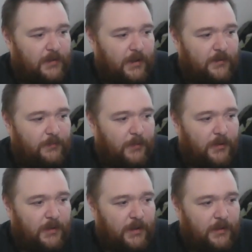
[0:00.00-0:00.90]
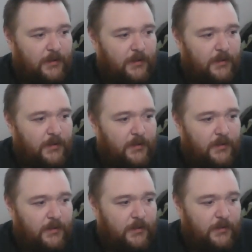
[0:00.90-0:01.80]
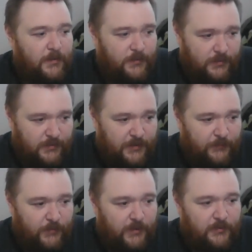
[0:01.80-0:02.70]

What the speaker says: deck's more like different. It's